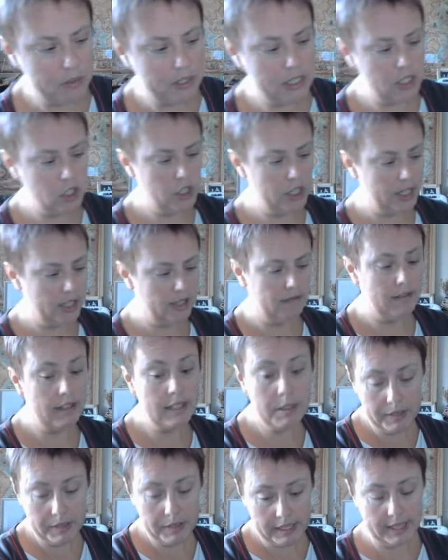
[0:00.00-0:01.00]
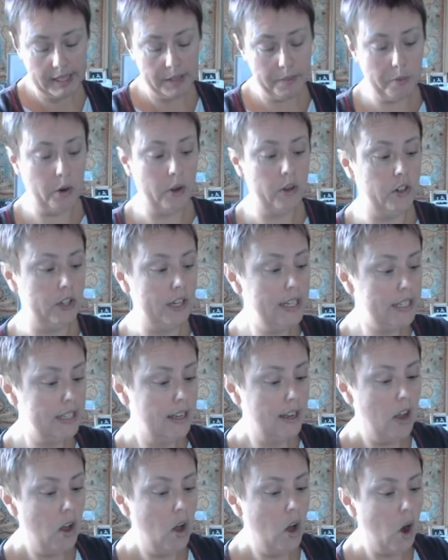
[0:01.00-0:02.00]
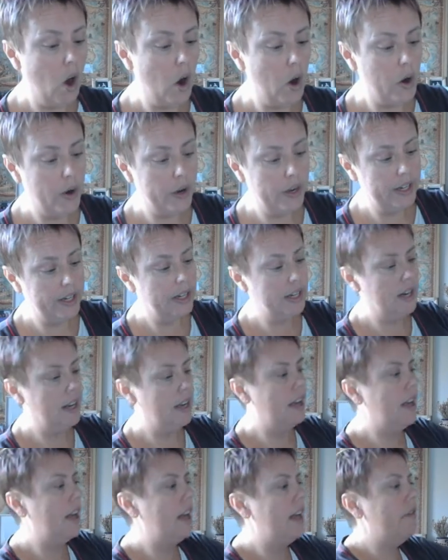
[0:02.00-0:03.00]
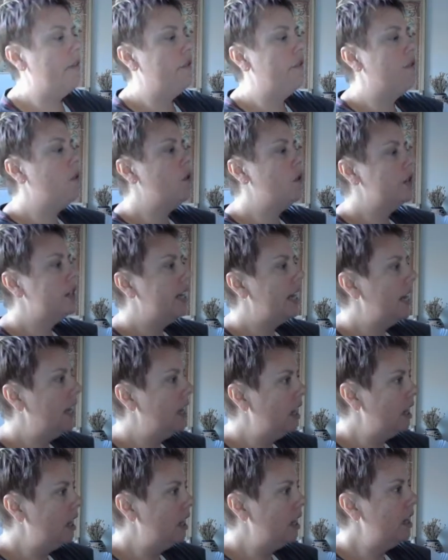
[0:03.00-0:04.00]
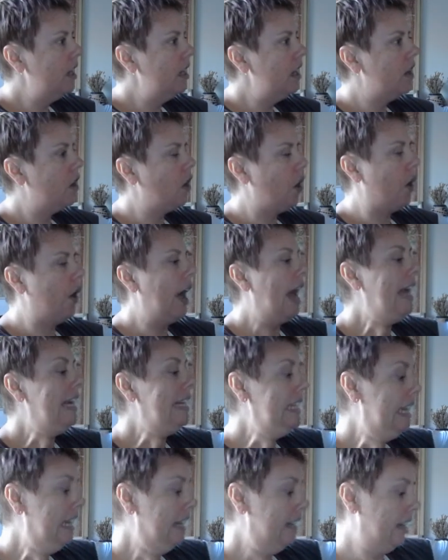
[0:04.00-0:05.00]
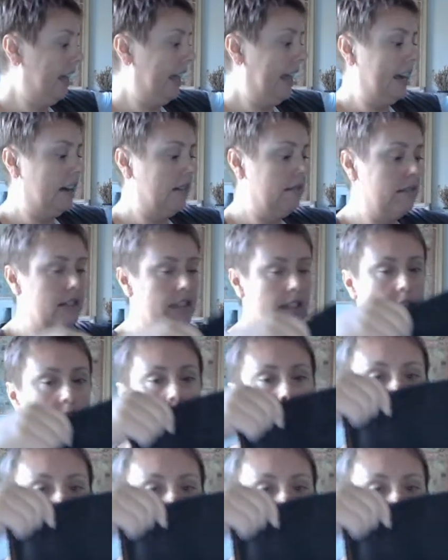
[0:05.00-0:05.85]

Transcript: black Aida. And so this is where I'm up to at the moment. And I